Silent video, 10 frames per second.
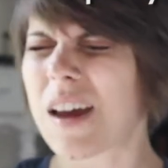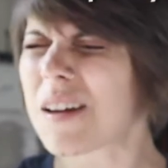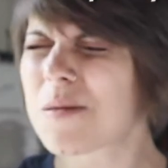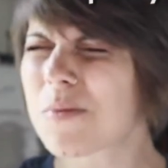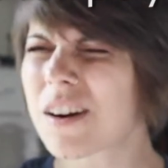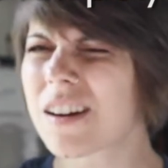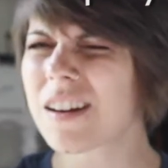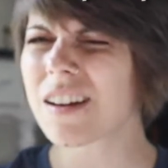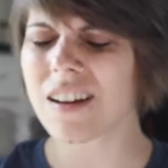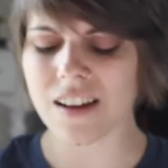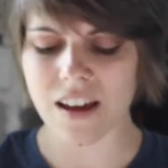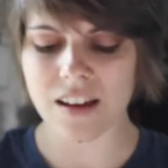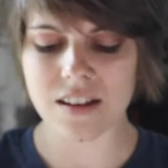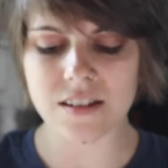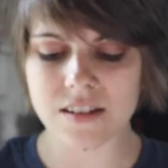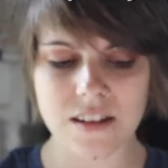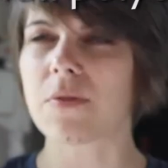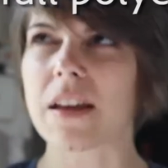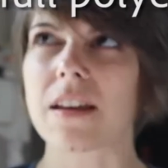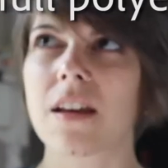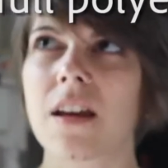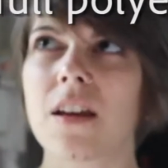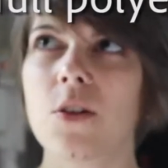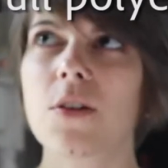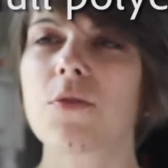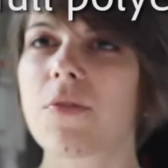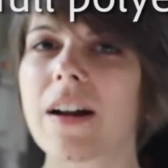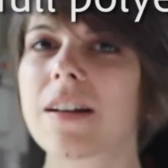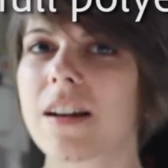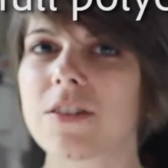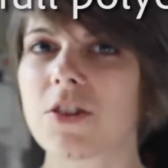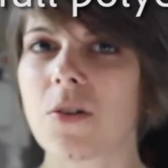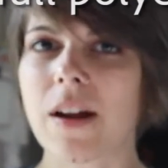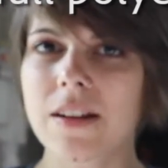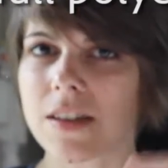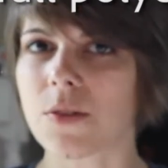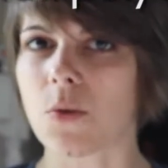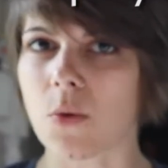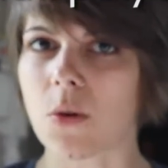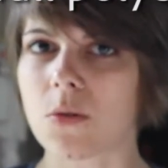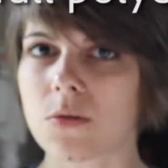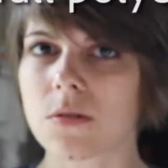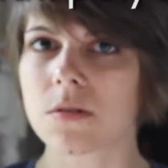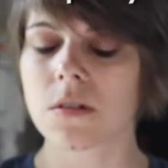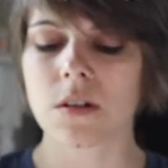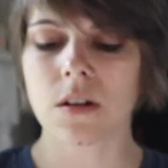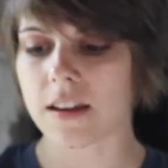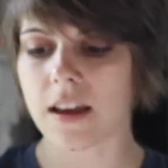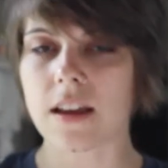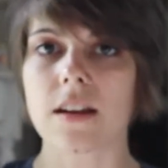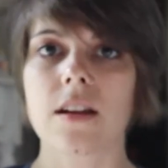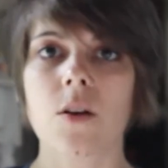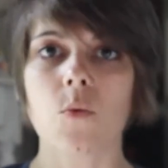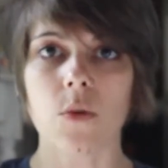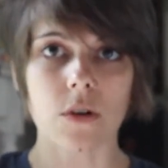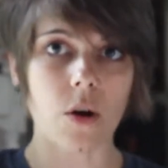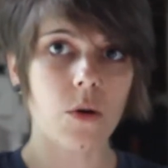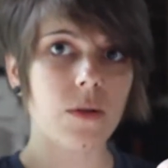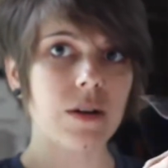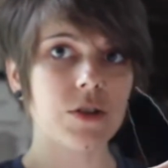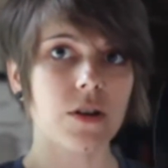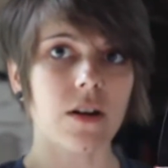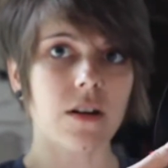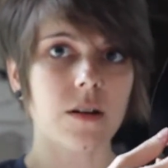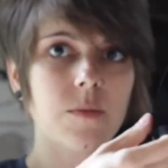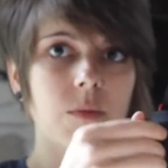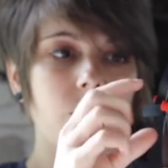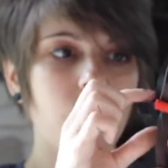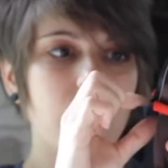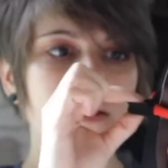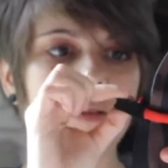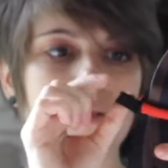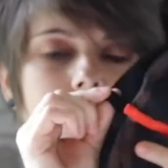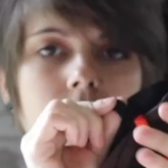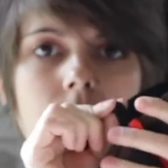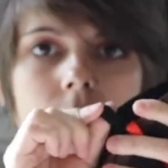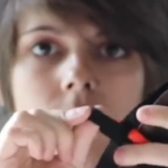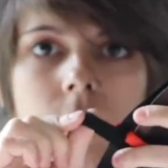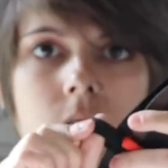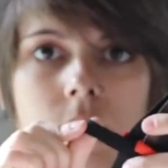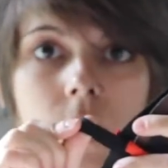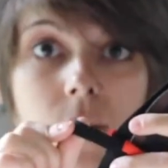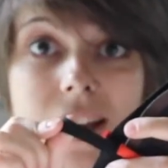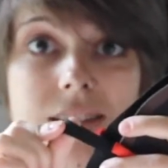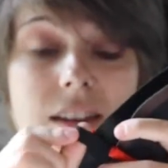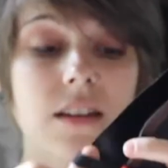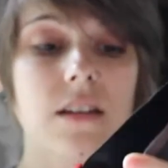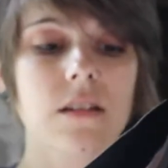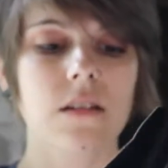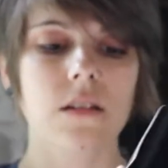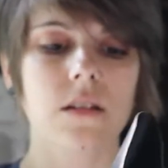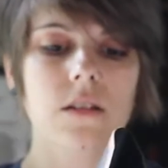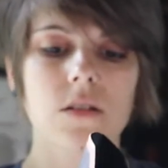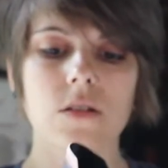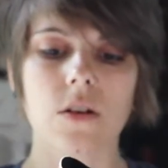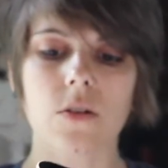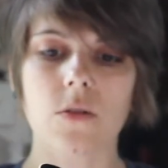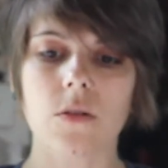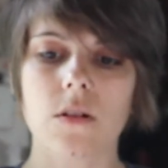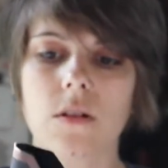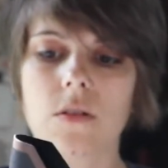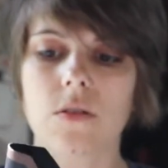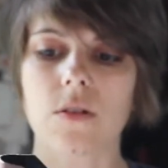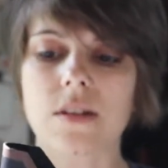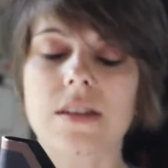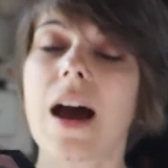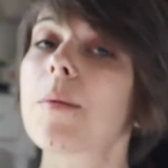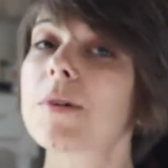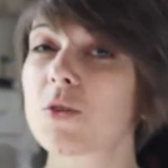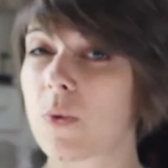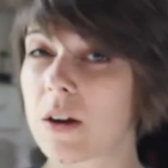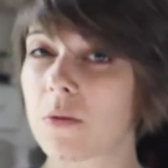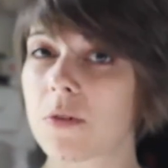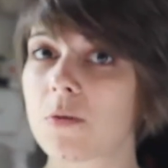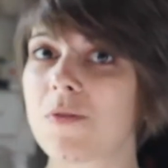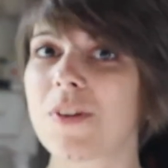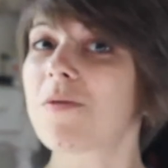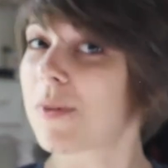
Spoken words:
fabric, I guess. Like, you could find it at Joann's on the rolls. Like, it will go around your arm with elastic, so there's not much wiggle room if you have